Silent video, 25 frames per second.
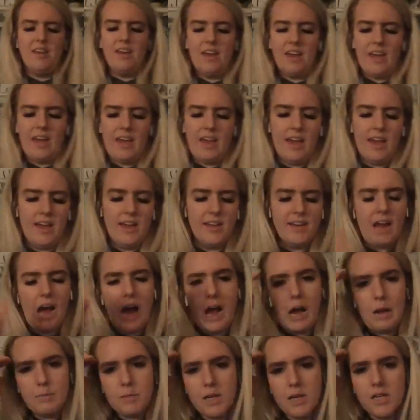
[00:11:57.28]
And
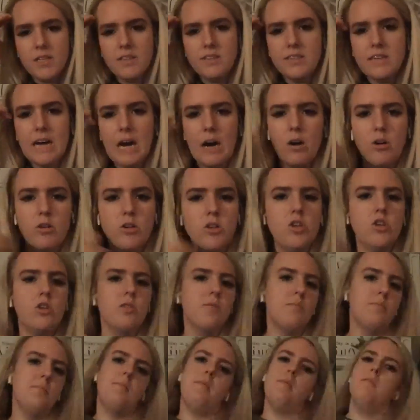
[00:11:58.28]
I'm gonna tell
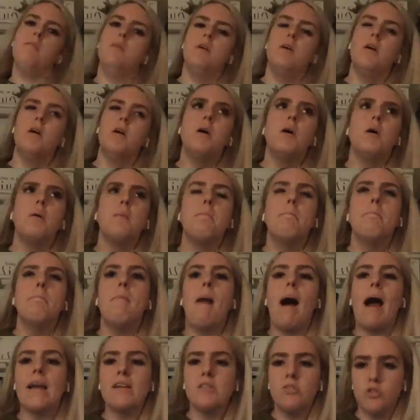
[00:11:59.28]
you
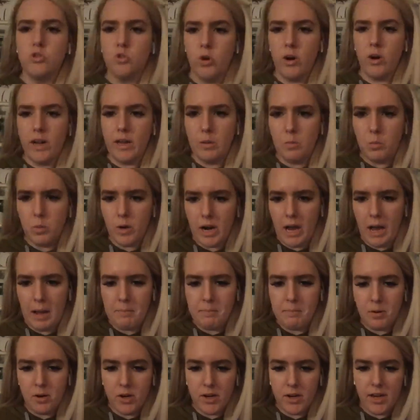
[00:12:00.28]
my story and what I'm
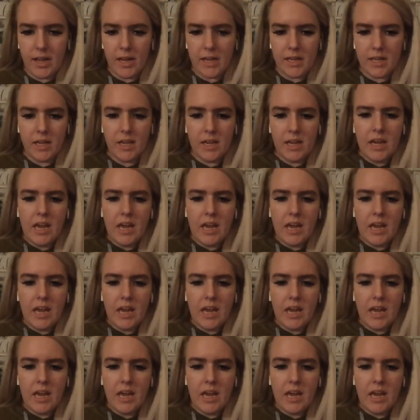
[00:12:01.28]
putting.